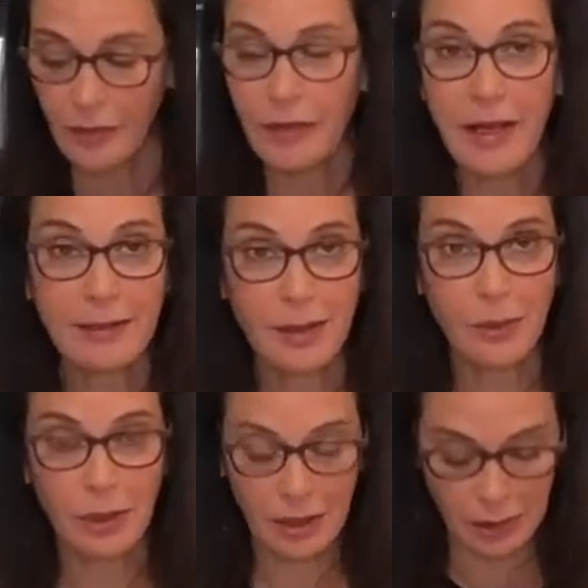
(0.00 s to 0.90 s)
The next
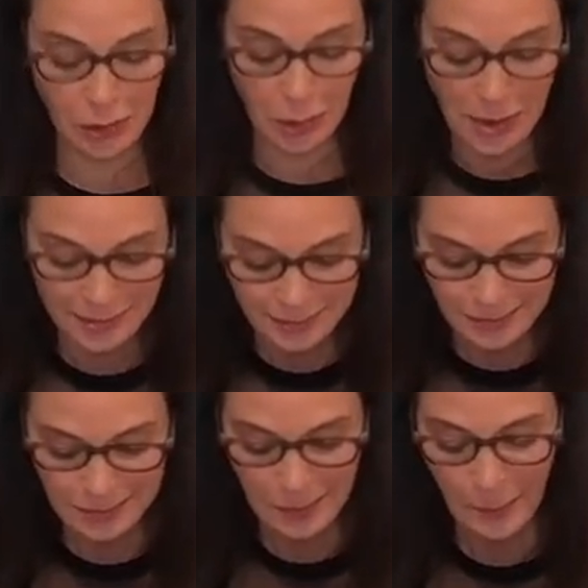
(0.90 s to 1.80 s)
thing we're going to do
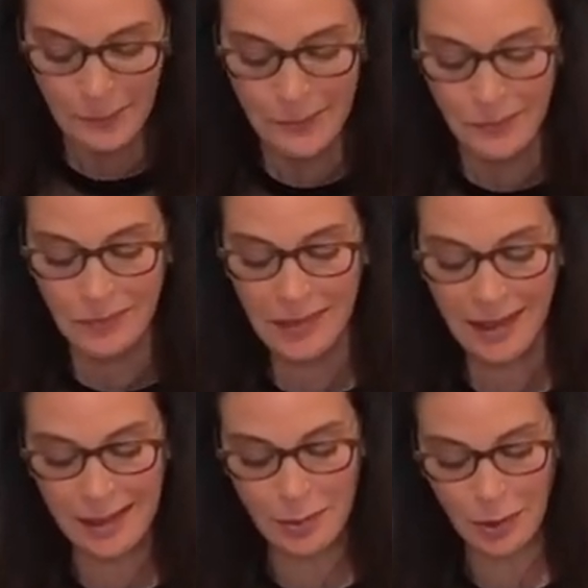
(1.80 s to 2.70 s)

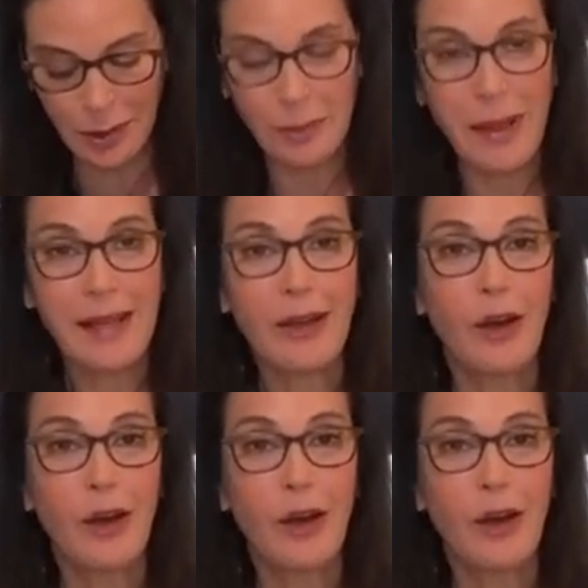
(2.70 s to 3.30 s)
is we're going to make